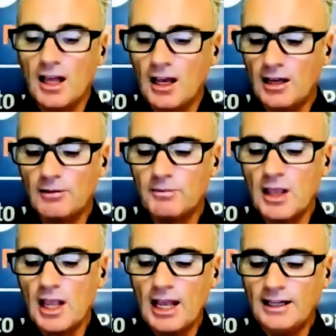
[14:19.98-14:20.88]
um,
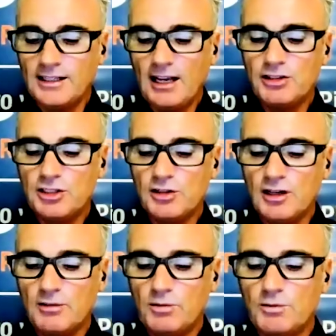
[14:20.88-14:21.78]
and how do you
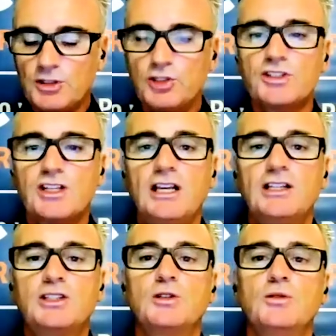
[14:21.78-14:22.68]
uh, what would you say
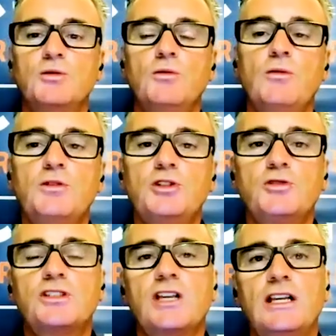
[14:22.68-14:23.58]
to what would you
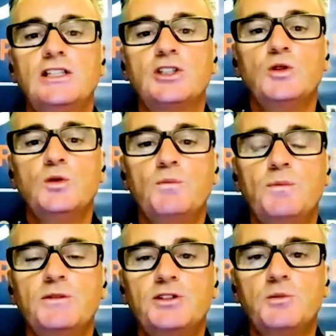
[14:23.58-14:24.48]
say to
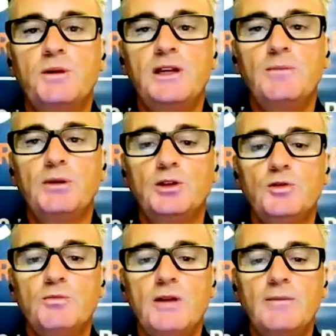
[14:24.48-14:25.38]
to people
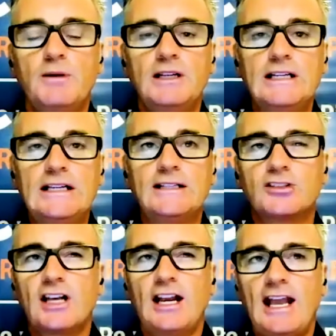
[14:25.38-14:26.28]
who maybe need
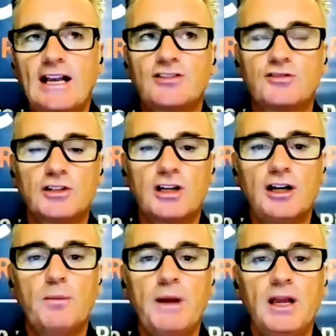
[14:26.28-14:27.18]
just that extra
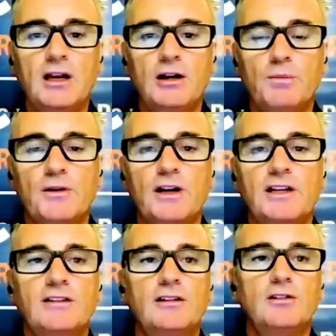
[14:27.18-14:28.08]
kind of pickup
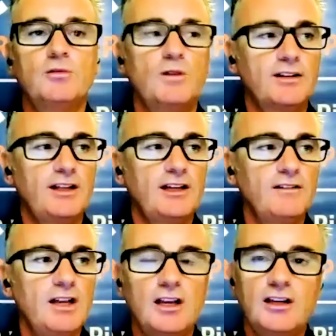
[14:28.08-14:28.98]
right you know where they
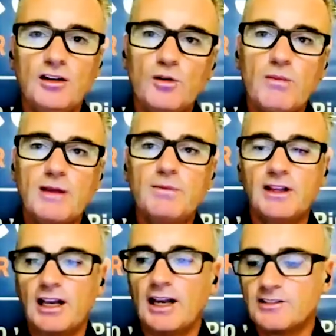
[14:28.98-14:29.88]
you know maybe
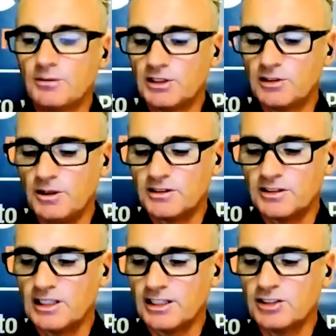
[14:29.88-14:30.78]
they had some
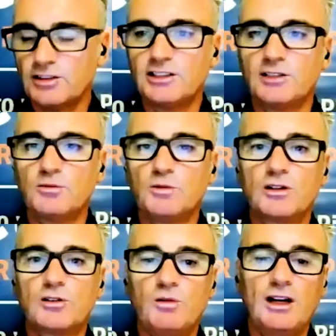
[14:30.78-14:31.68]
experiences last year that didn't
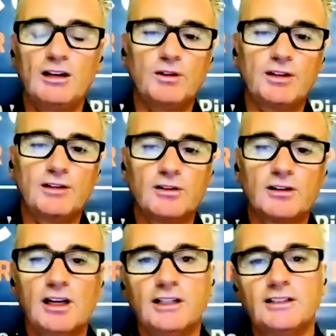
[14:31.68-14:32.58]
work well whatever
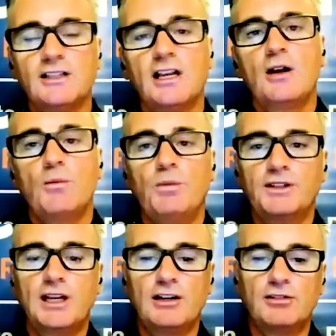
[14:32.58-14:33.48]
and but
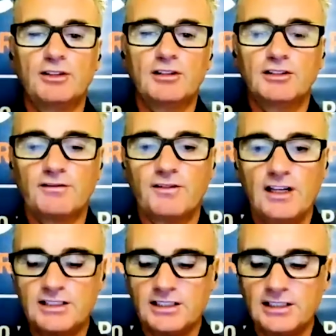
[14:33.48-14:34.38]
now they're, they're
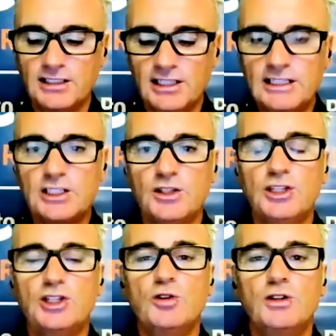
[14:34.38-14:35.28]
faced in into the
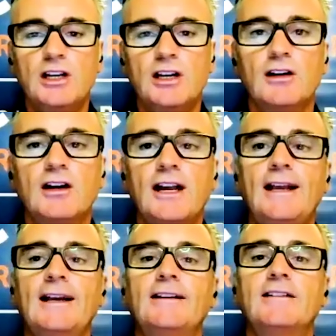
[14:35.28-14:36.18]
new year
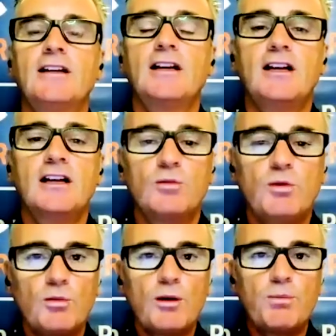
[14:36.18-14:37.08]
and
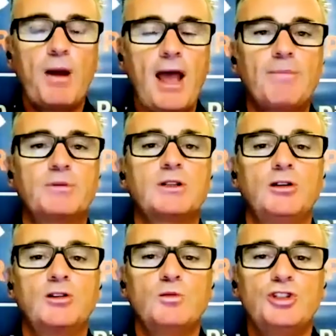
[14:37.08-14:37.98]
what, what pep
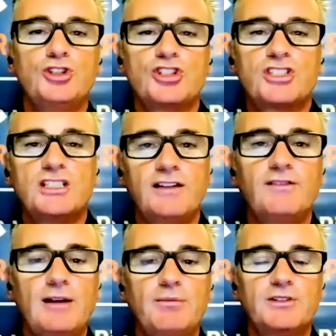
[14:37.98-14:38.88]
talk would you just give
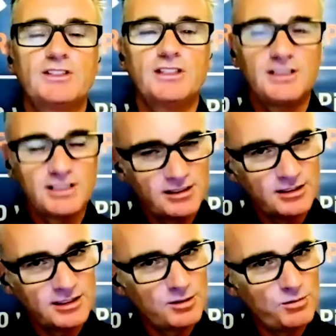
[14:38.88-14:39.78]
them to to,
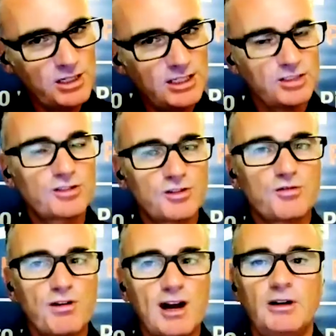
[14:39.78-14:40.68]
to really just
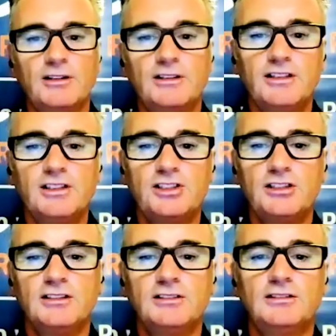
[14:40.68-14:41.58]
grab onto this
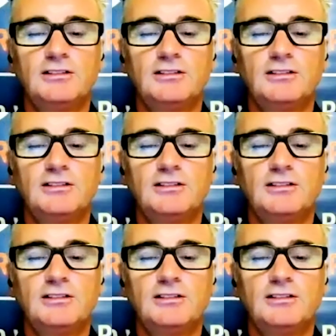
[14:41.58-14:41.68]
year